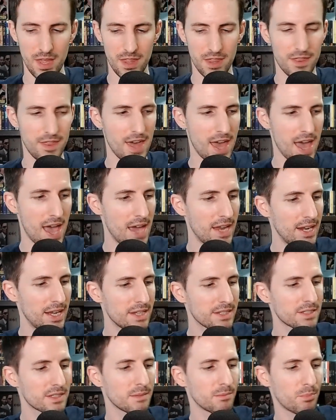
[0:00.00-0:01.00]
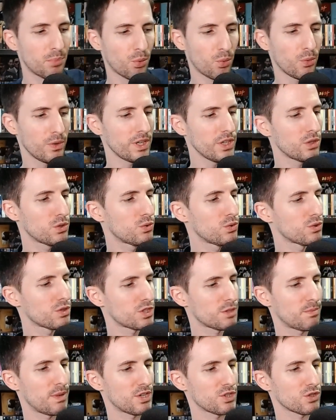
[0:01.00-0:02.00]
that has some pretty cool
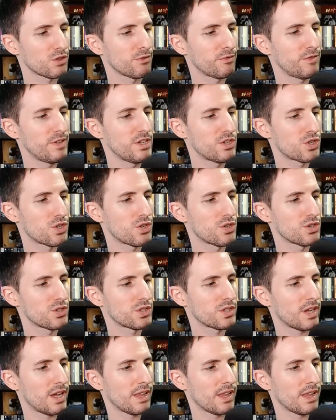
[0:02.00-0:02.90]
special features.